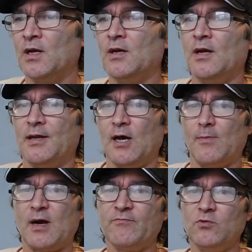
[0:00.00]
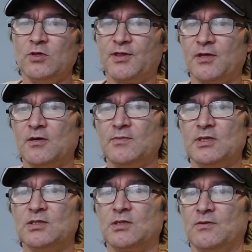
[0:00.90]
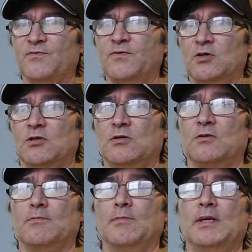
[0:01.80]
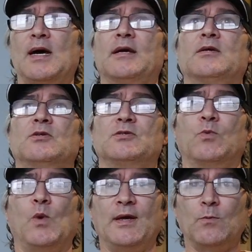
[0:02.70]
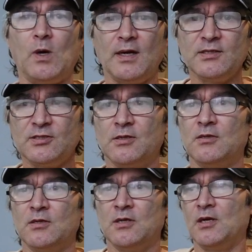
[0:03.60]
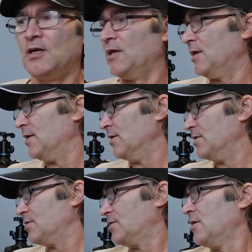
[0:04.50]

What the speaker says: Now, my rule of thumb is for binoculars, weight-wise, is